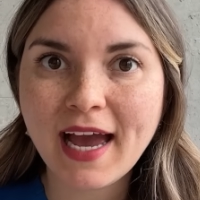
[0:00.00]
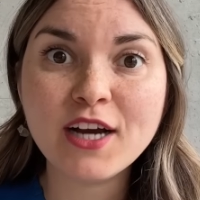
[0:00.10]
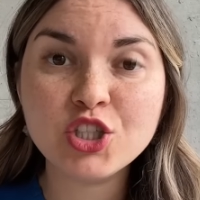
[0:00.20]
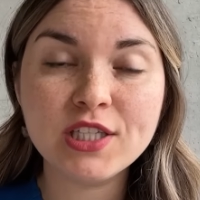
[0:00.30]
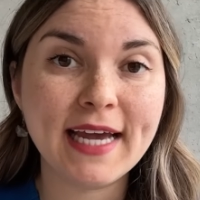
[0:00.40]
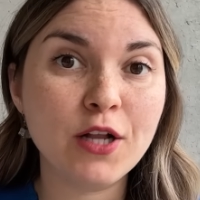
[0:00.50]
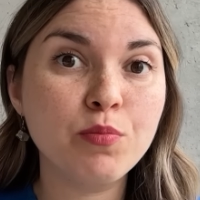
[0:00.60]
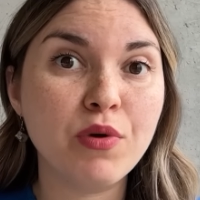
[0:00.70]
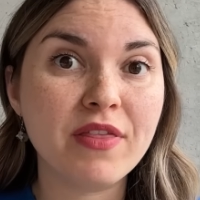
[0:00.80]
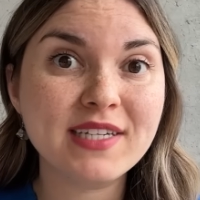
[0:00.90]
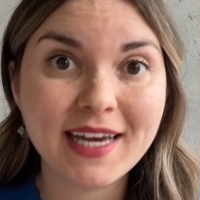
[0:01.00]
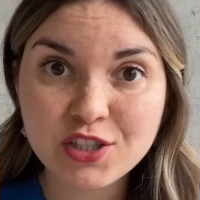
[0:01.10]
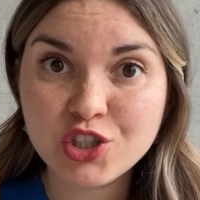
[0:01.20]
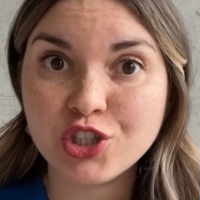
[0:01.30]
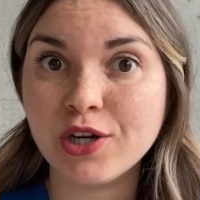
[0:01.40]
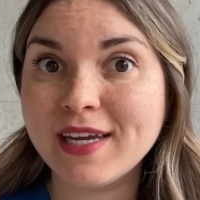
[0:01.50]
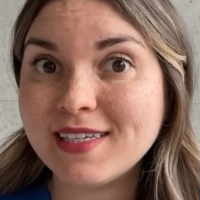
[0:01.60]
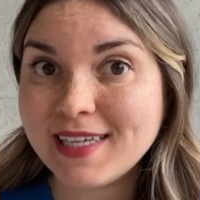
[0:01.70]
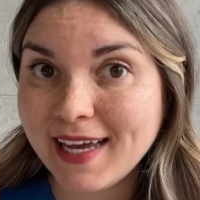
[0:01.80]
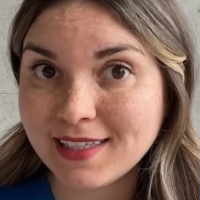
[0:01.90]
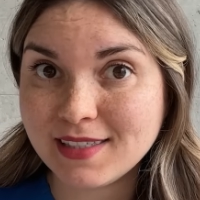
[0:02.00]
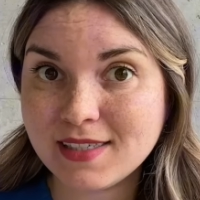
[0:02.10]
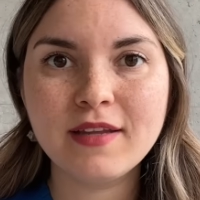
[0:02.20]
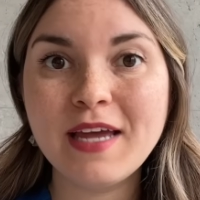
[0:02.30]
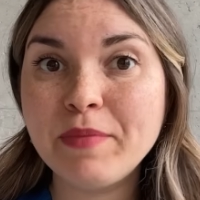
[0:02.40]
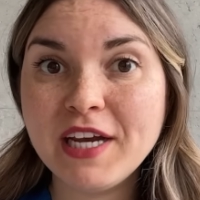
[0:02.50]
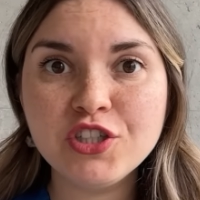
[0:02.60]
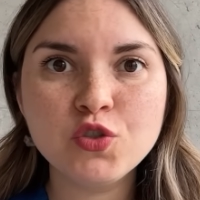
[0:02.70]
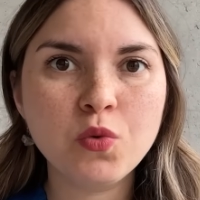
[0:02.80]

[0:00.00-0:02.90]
actually help with texture and taste. And patients